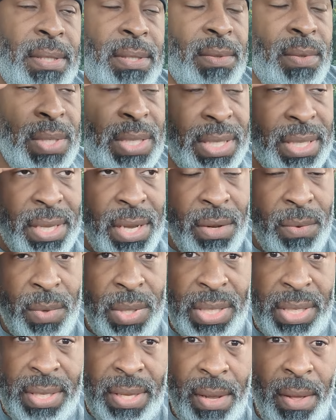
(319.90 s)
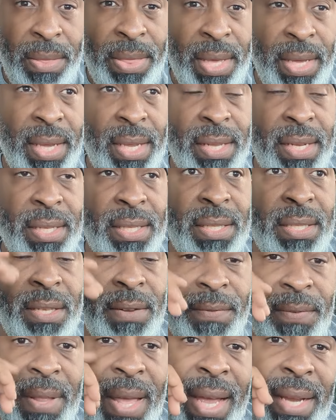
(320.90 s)
We're still thinking this is
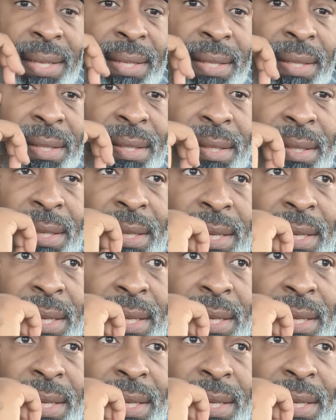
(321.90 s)
a flex?